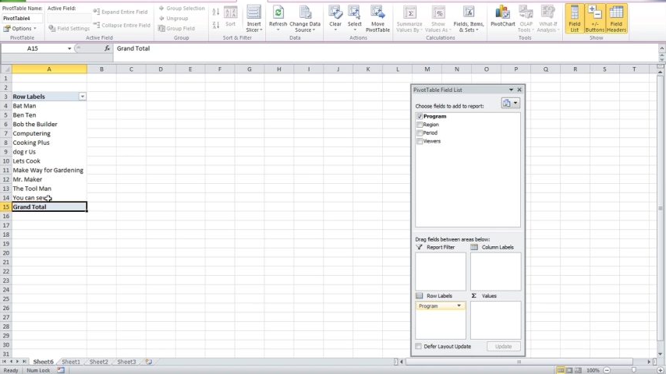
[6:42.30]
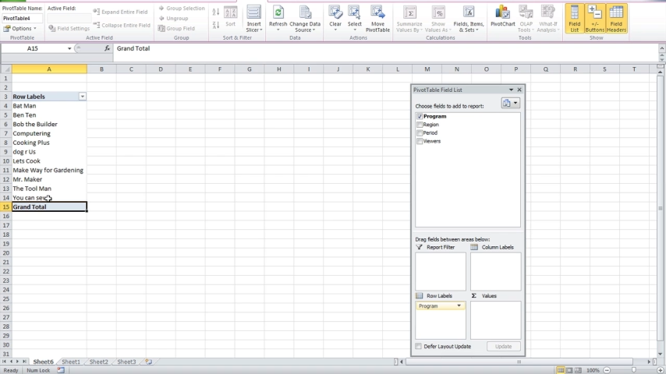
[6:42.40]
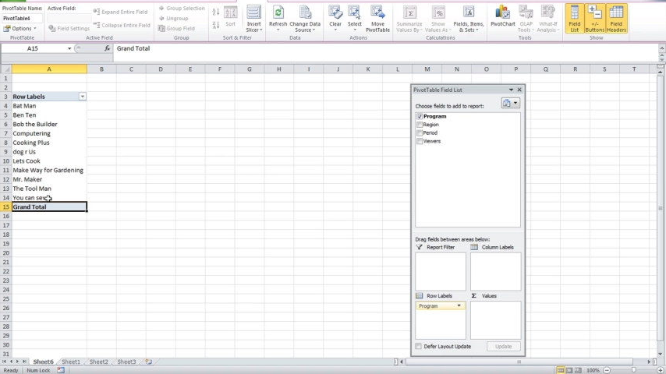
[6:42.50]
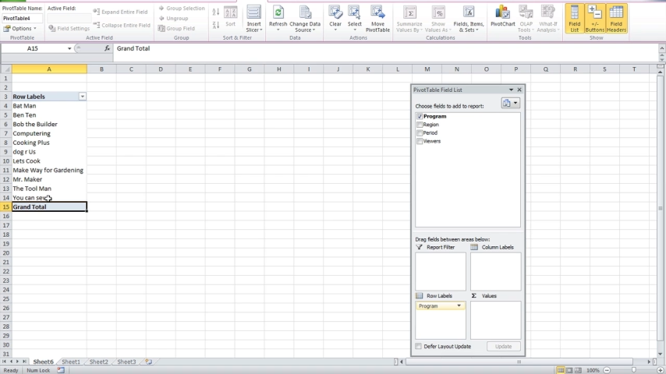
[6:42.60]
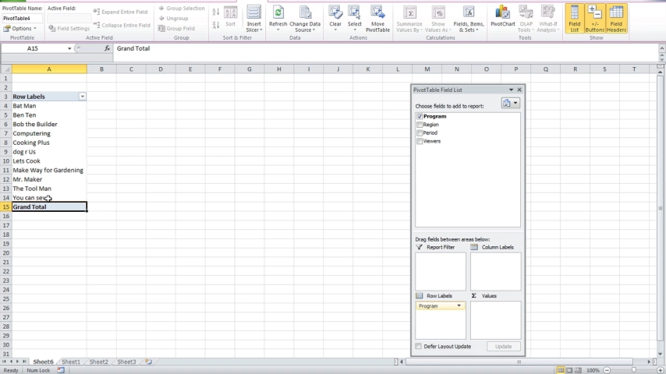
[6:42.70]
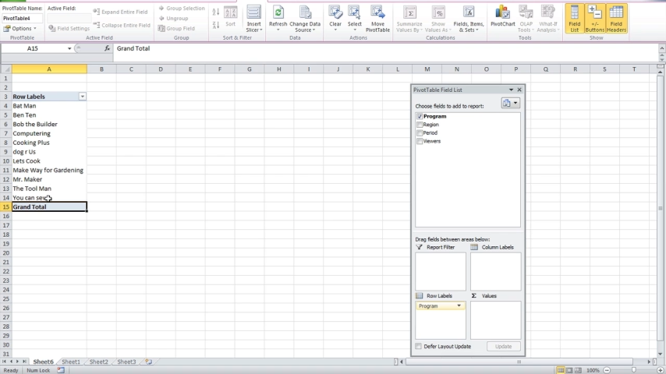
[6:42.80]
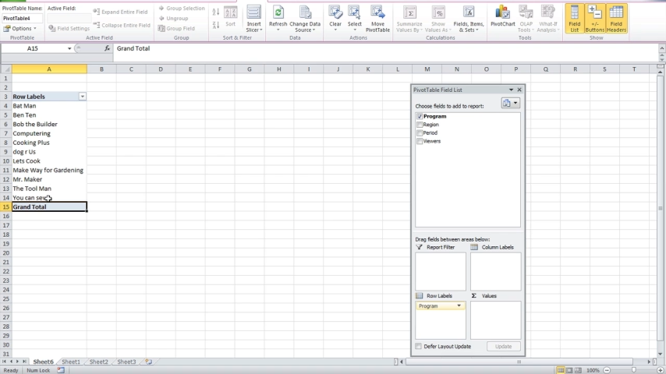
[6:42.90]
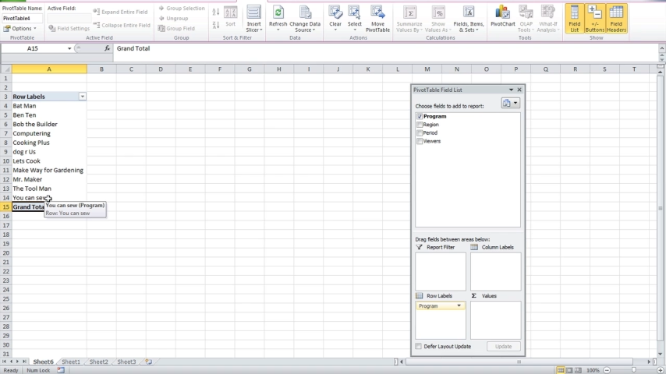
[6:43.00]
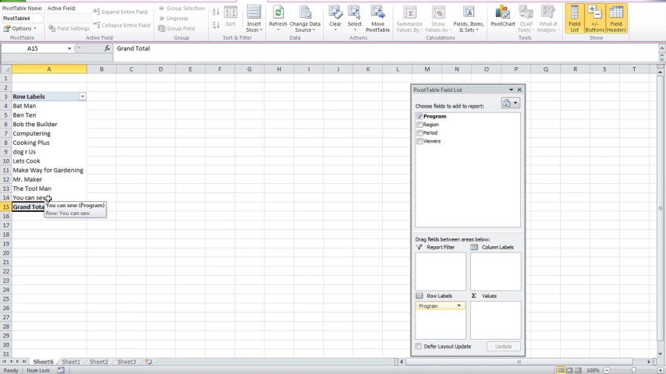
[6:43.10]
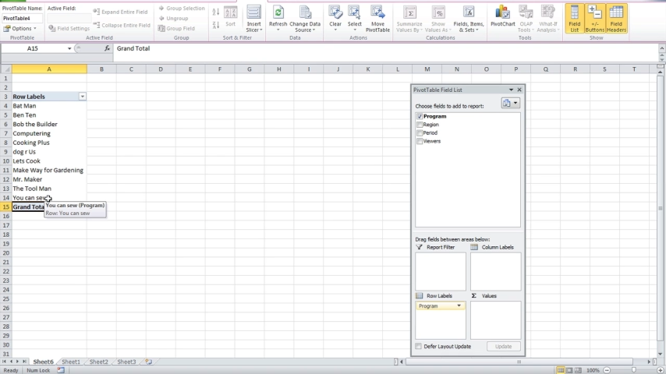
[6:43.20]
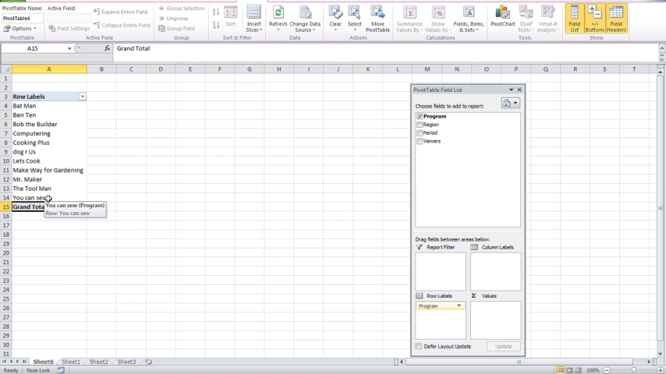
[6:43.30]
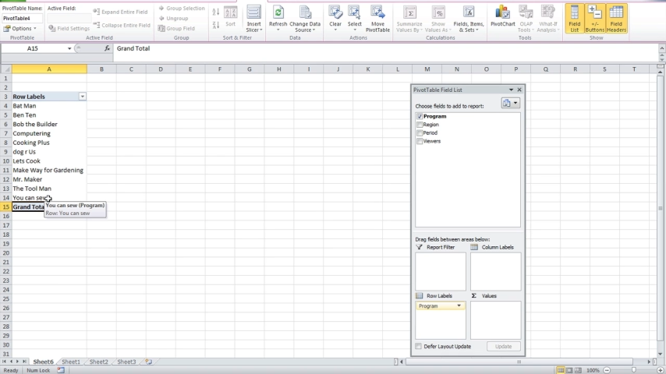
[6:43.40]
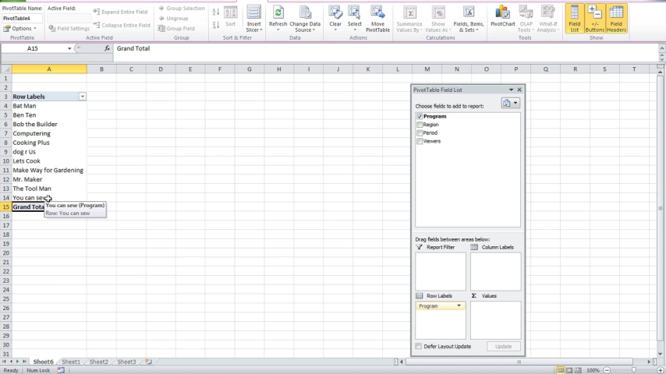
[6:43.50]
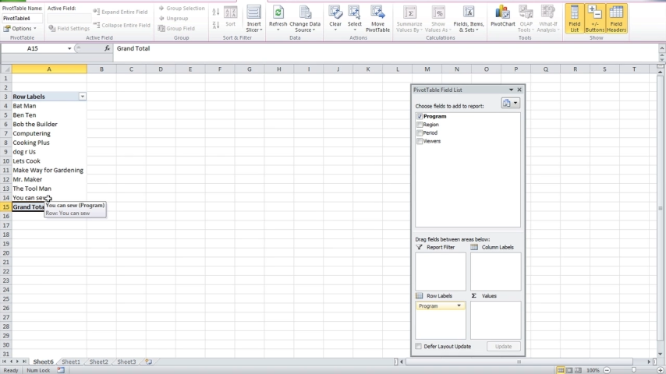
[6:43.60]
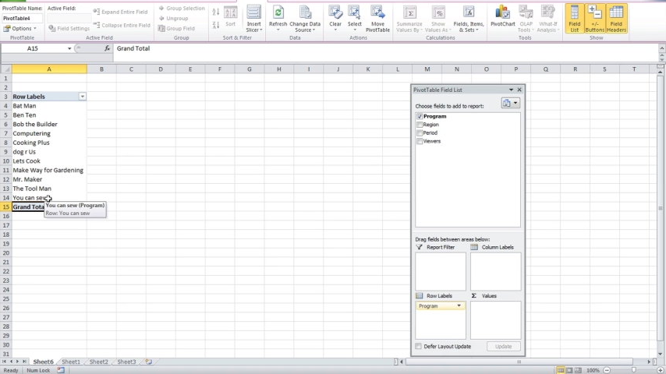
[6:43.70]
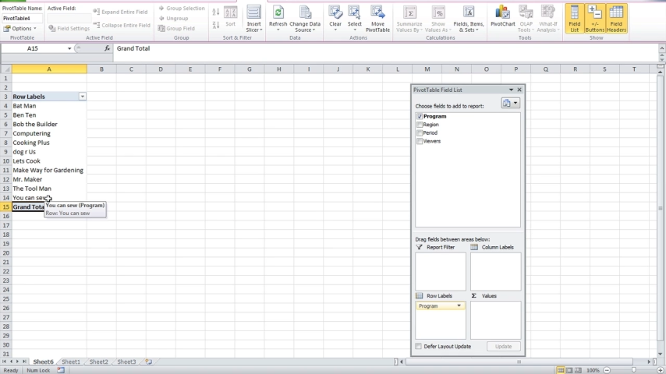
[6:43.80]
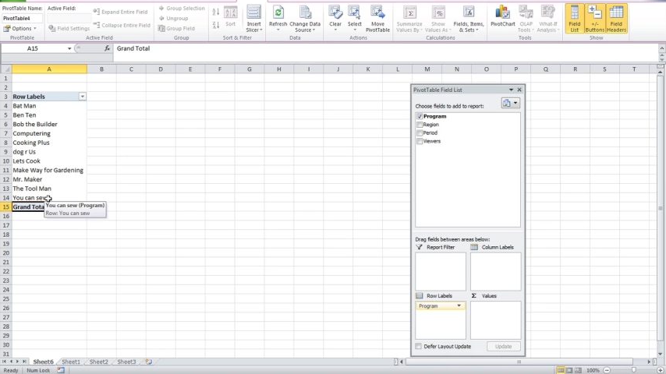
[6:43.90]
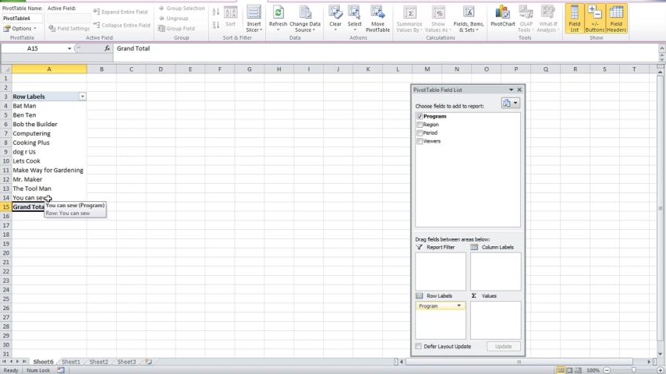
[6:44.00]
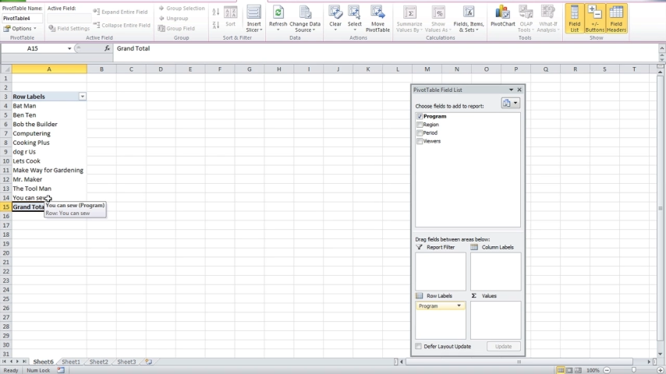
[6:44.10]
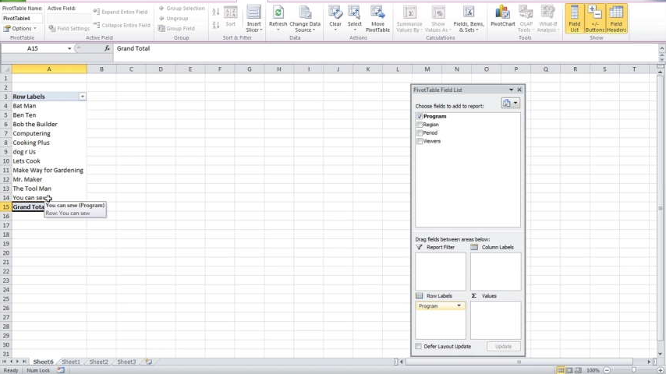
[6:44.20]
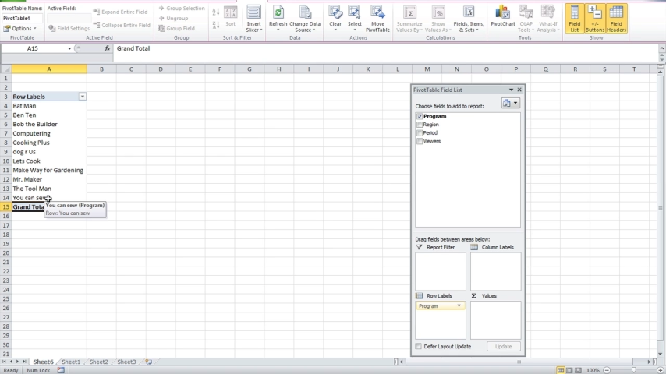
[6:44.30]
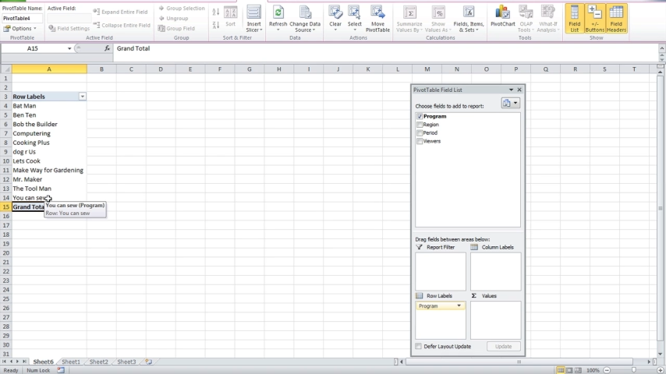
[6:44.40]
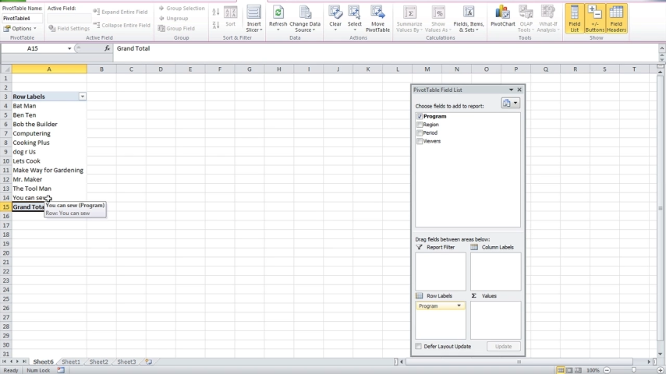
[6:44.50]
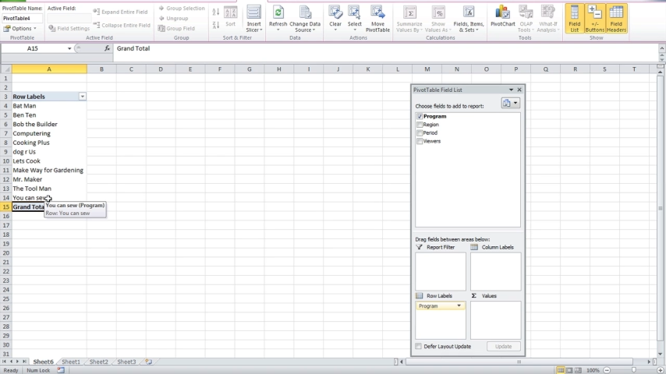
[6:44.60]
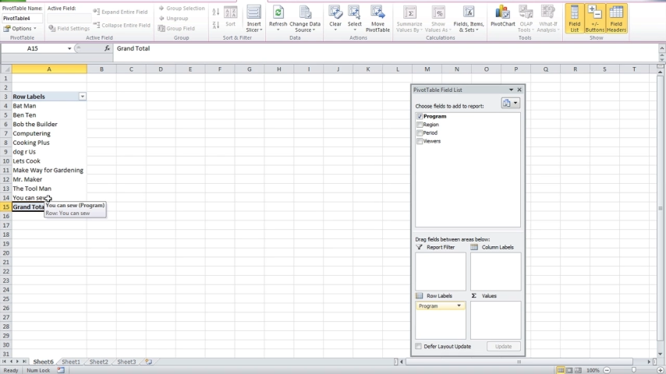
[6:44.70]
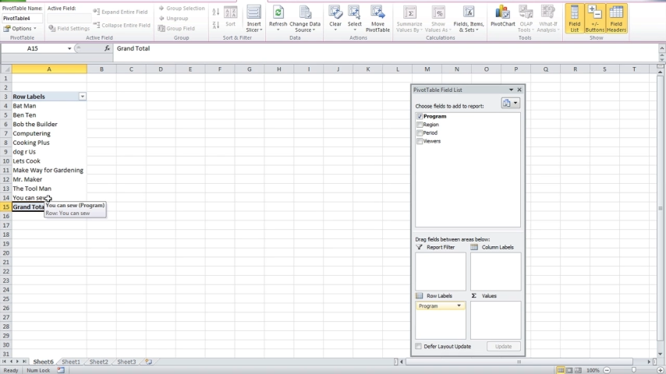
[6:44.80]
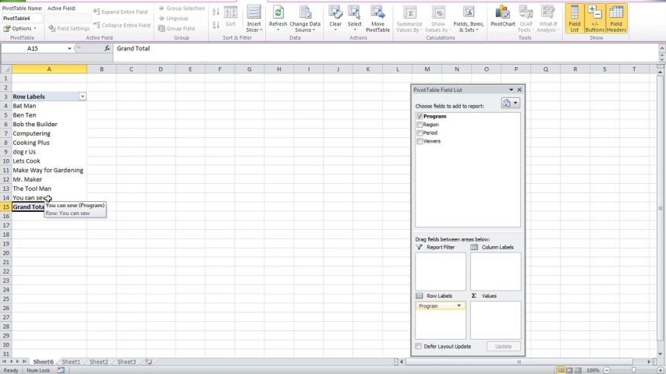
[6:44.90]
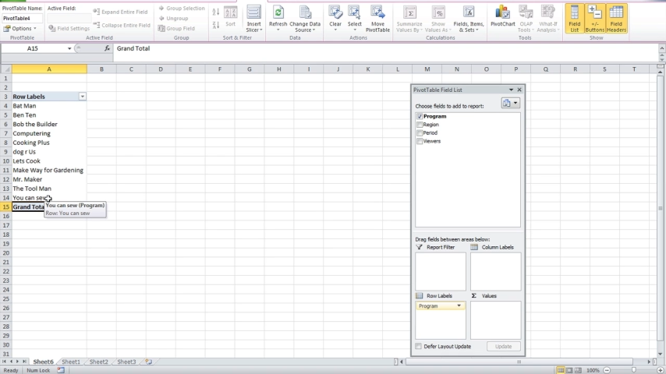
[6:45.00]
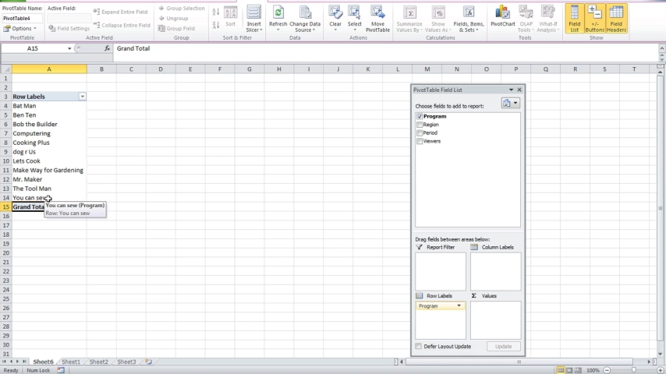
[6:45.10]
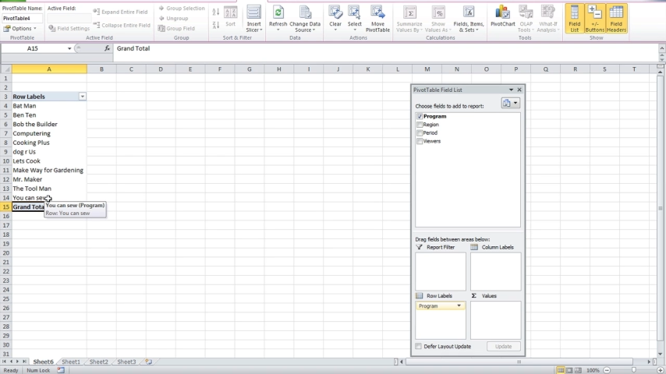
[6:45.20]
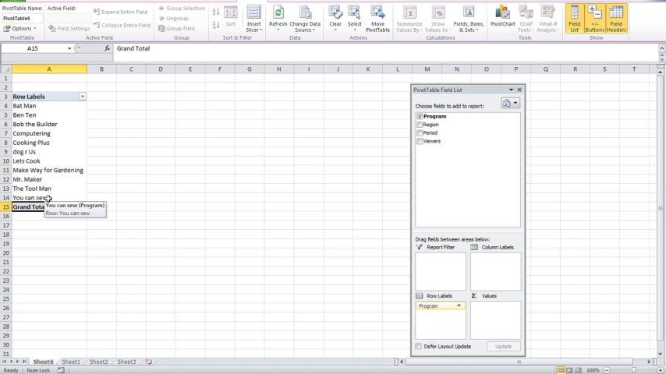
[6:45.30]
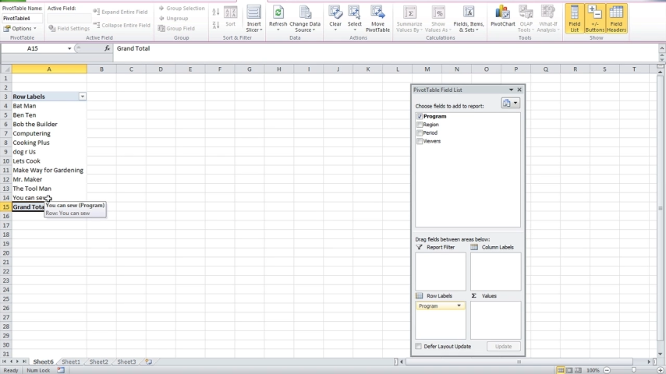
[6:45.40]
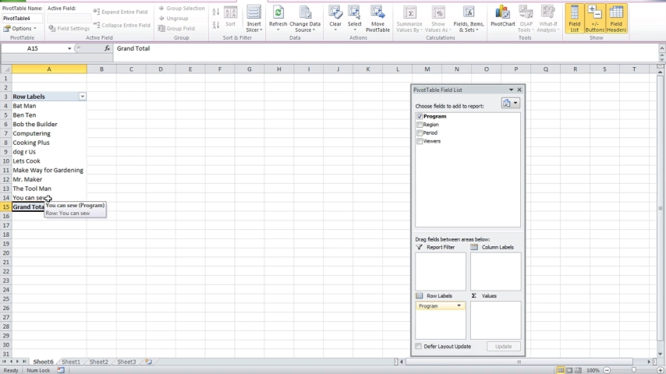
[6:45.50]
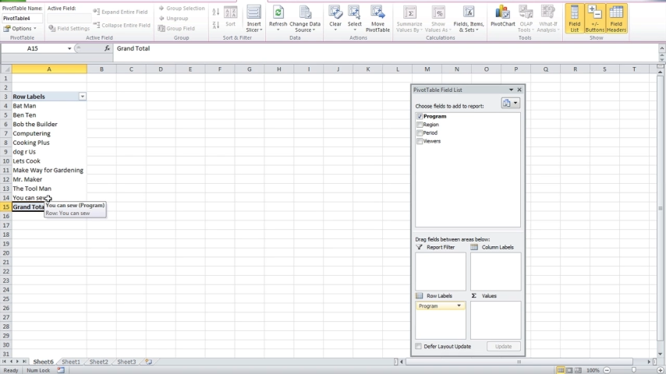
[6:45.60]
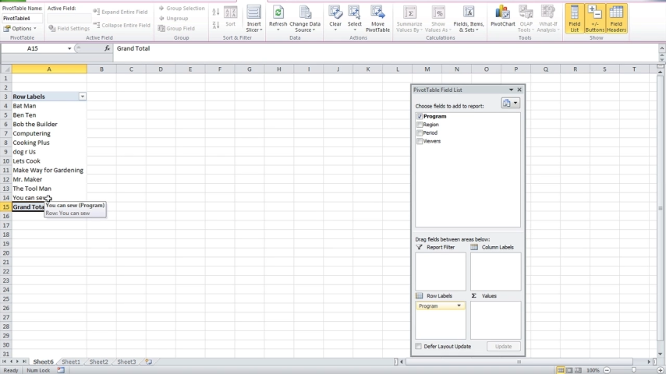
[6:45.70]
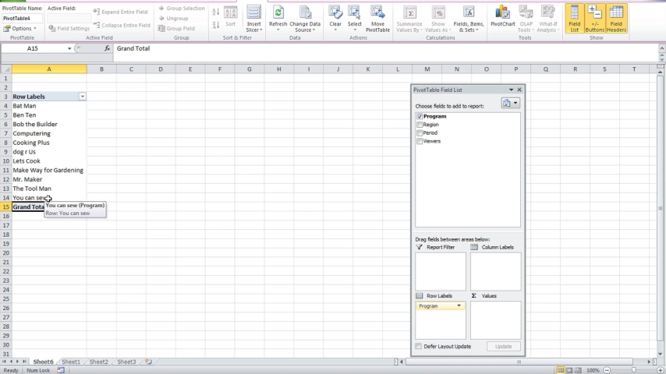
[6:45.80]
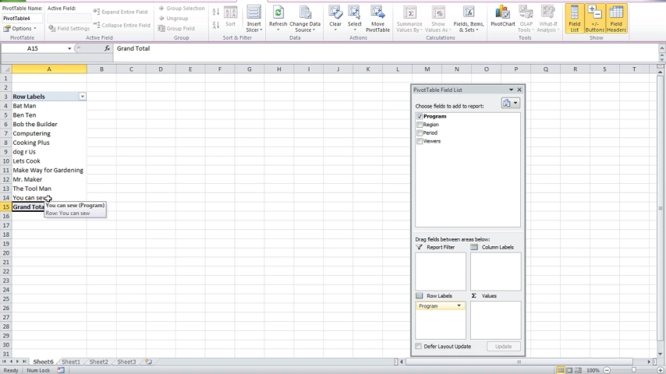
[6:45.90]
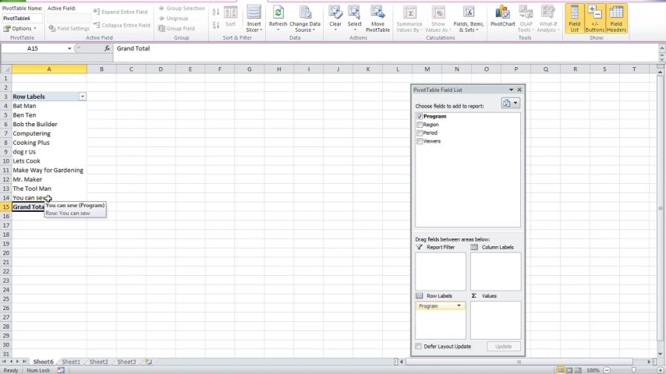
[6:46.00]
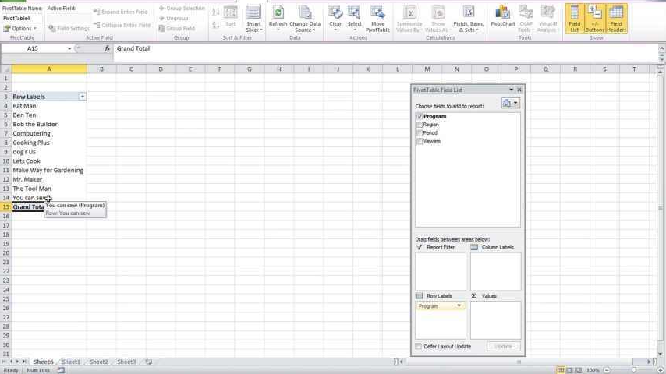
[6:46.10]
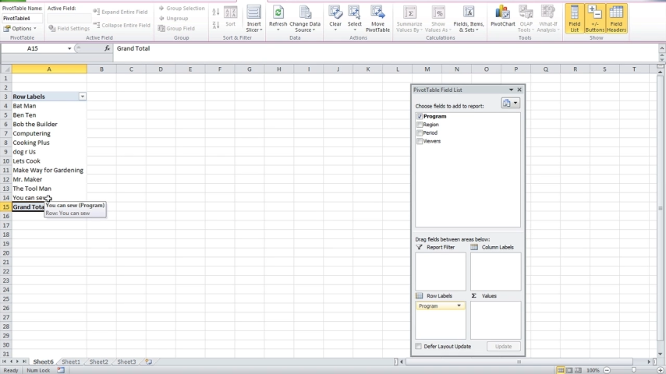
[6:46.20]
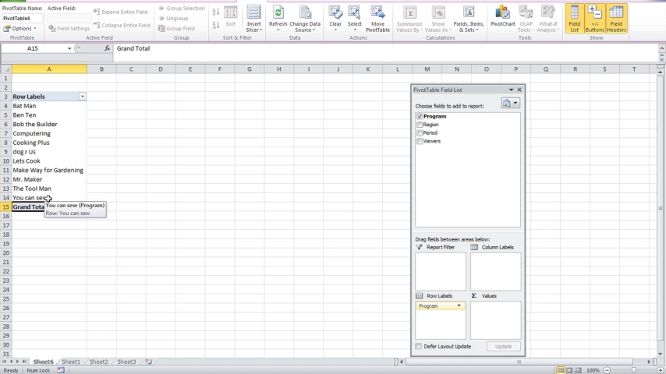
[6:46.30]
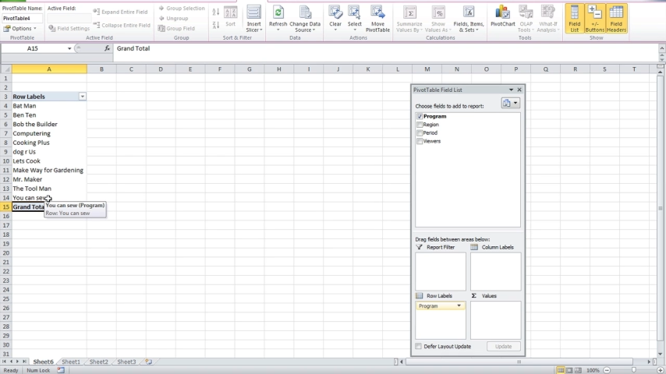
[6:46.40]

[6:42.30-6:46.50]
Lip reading: No face is visible, so there are no lips to read.